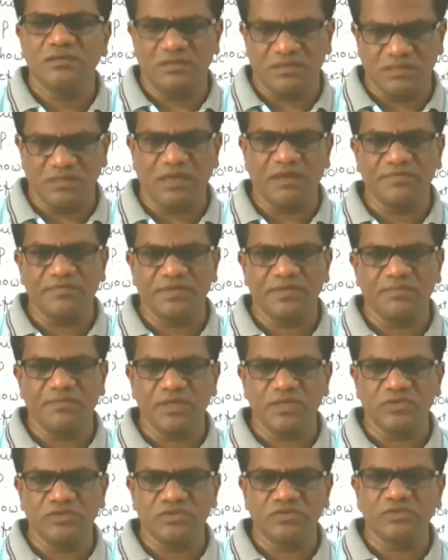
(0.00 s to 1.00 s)
After
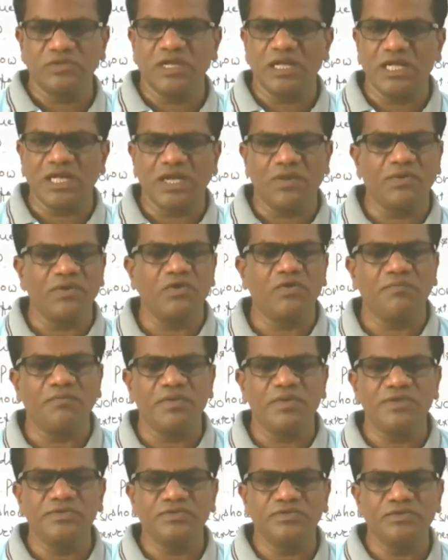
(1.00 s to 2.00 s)
monsoon, arrival of
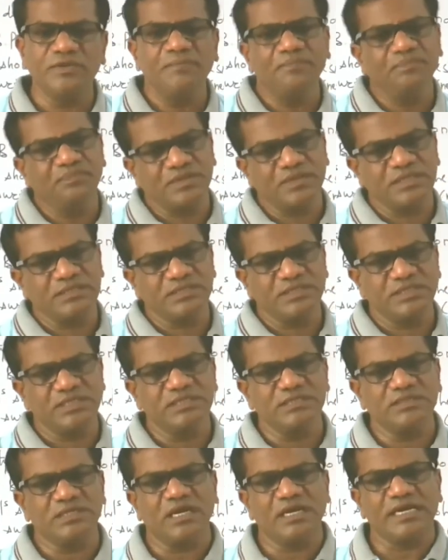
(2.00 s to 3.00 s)
monsoon, the
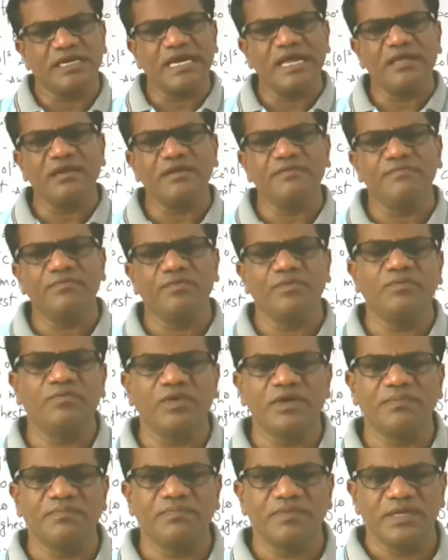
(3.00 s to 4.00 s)
seeds are carried from
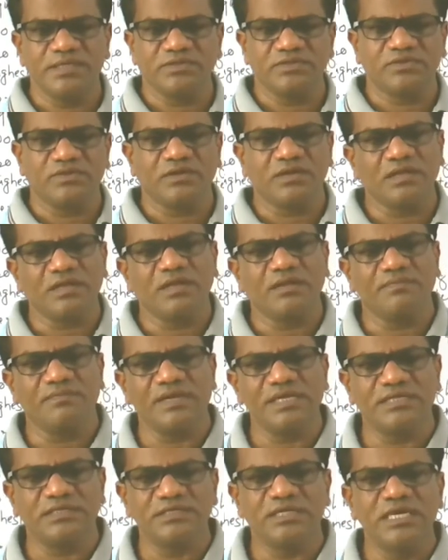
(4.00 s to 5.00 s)
one place to another
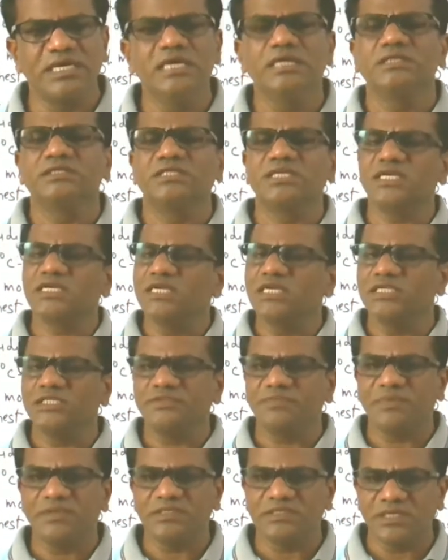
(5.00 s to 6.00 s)
place. Seed
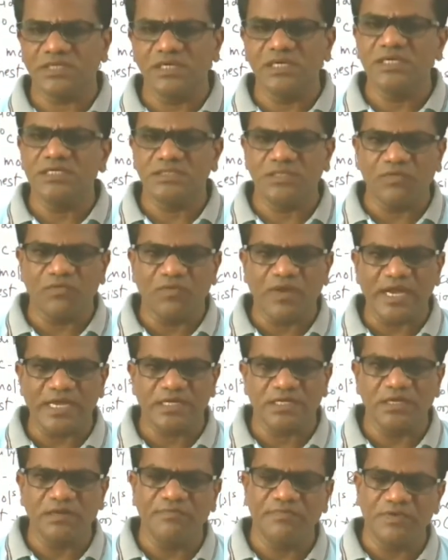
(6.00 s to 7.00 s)
dispersal is a
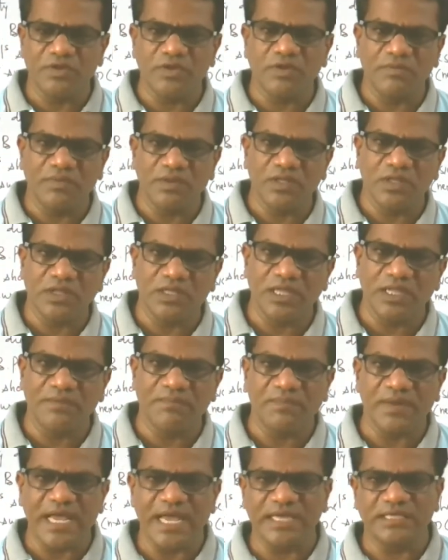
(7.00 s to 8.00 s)
vital phenomenon
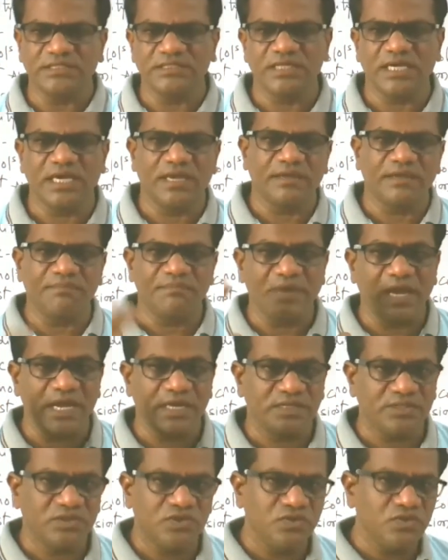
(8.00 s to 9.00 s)
in plants, and
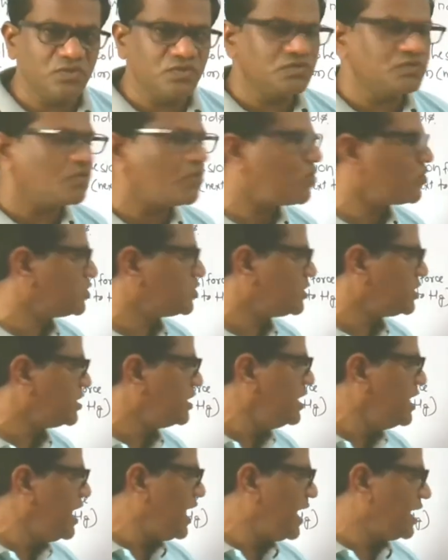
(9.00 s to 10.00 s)
plants use
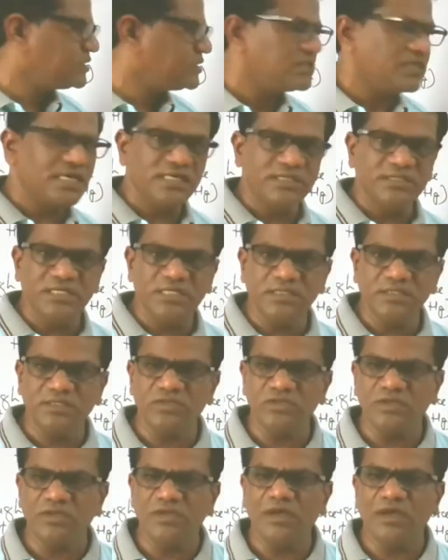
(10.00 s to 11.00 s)
water as the
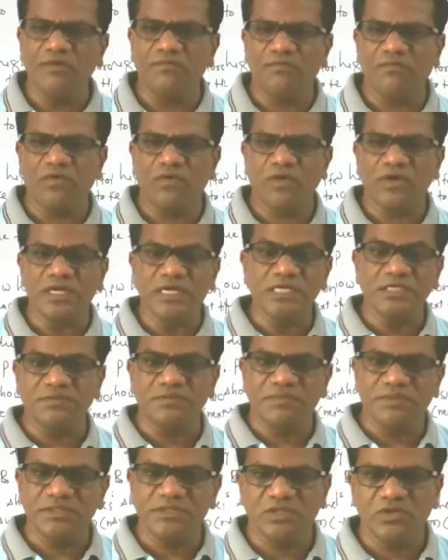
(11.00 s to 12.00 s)
agency for
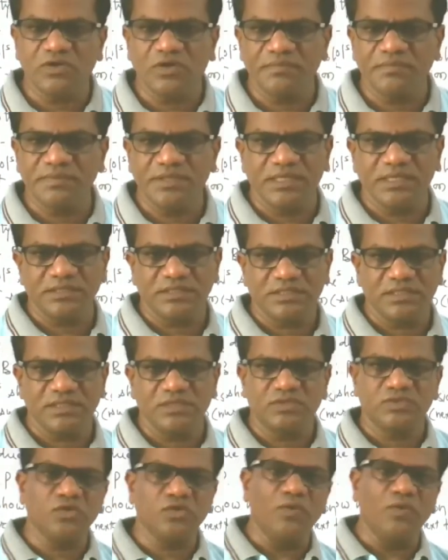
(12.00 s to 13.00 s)
dispersal of their
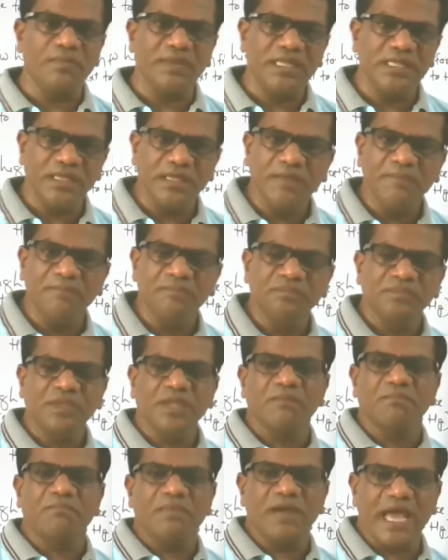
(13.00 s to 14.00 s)
seeds. So many
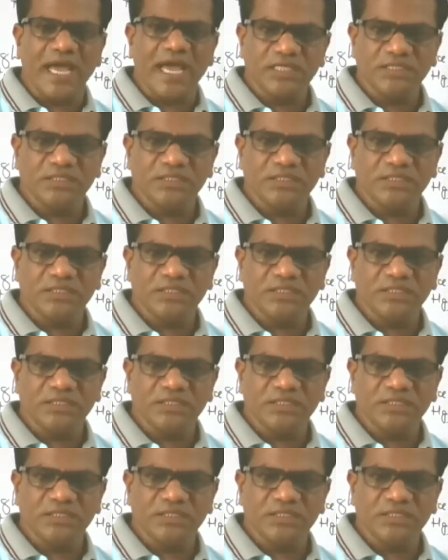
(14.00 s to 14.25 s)
plants